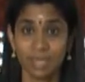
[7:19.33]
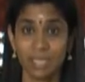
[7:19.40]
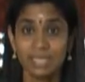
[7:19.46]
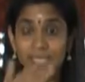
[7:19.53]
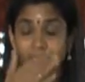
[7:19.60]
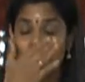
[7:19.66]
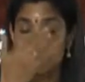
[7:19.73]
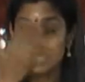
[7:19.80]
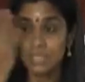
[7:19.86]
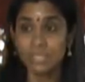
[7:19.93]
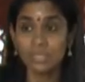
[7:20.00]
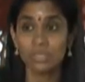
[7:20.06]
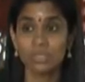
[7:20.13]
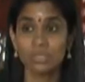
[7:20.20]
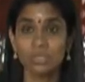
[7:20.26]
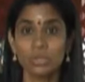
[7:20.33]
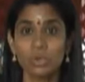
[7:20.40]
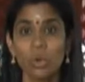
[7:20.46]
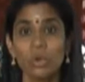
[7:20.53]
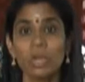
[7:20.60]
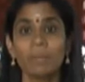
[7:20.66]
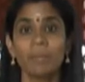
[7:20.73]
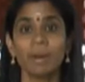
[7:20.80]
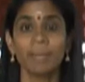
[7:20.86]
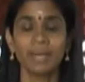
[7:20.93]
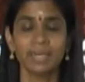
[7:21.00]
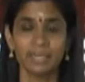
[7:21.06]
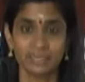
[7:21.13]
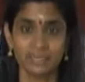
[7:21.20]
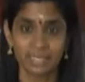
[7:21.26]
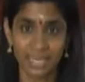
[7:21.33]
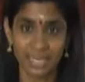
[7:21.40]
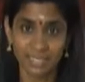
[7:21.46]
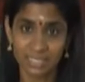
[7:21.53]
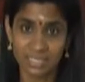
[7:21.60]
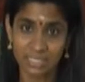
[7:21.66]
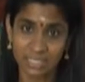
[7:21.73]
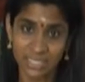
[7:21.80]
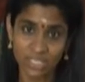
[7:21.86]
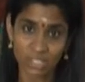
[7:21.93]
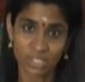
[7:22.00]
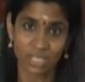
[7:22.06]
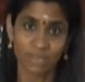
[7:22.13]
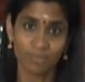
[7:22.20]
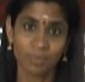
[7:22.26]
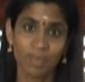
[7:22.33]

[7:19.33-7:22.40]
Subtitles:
Since slowly mama starts teaching